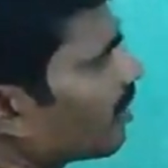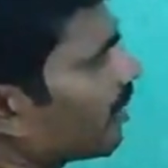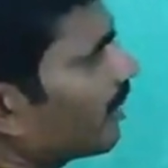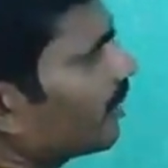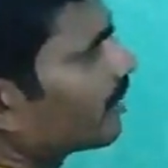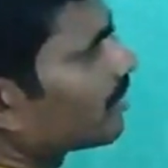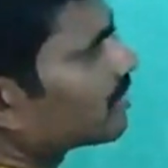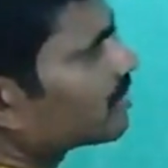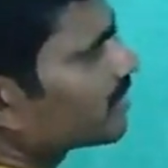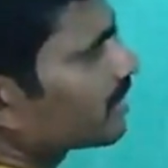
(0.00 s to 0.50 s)

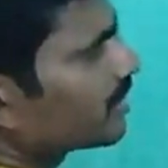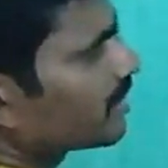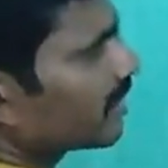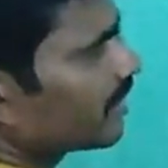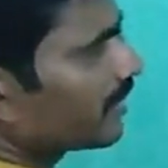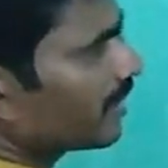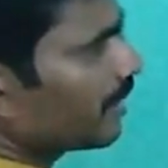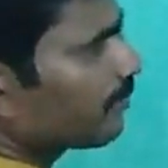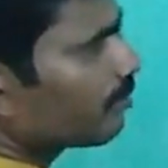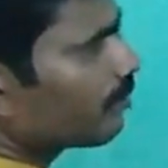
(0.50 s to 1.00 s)
intersect
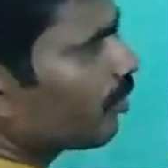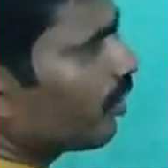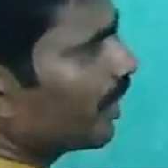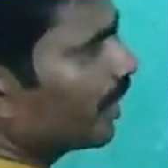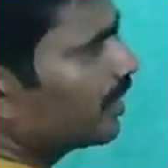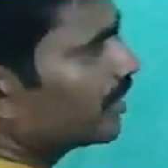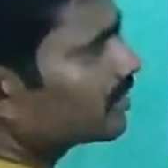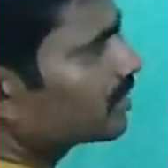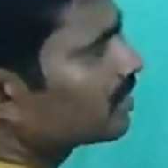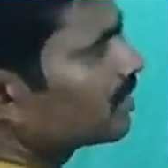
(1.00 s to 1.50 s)
at a
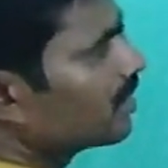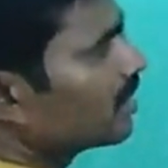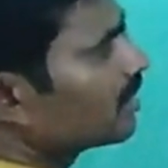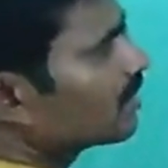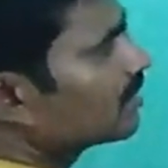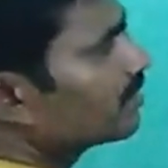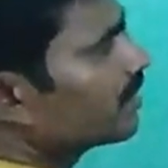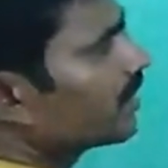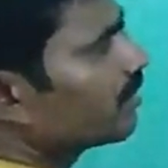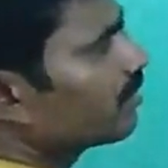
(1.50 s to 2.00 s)
point?
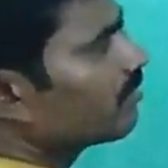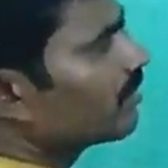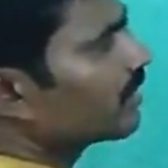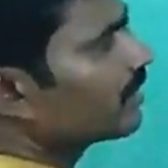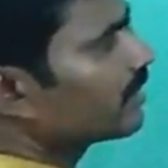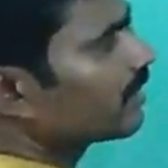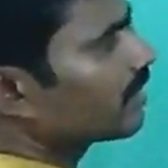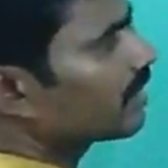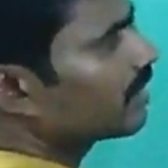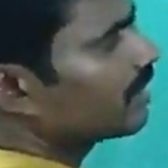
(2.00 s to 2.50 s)
Then
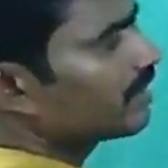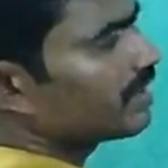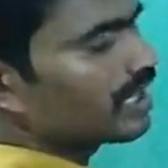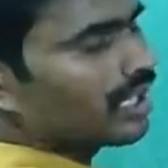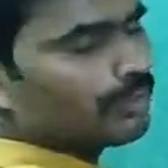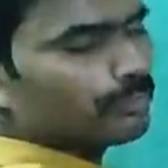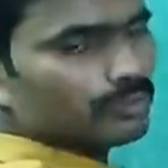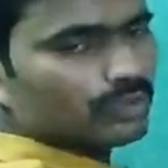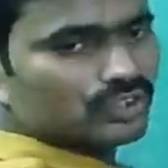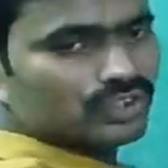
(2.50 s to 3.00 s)
vertically
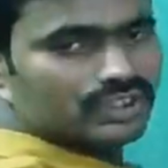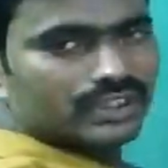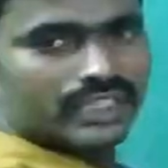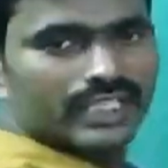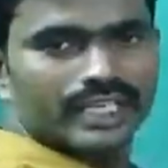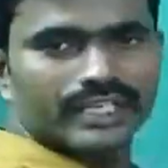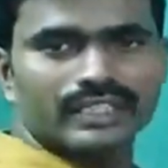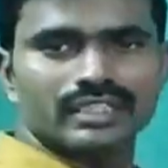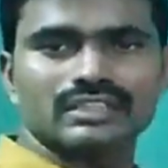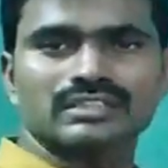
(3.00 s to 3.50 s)
opposite
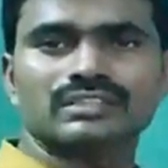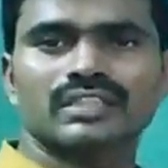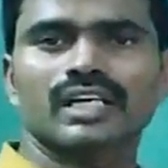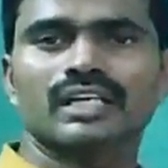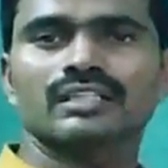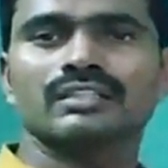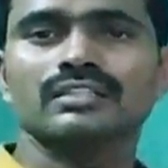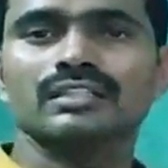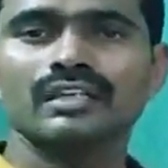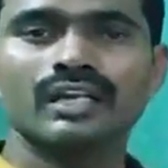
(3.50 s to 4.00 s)
angles
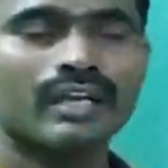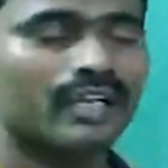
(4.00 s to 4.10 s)
are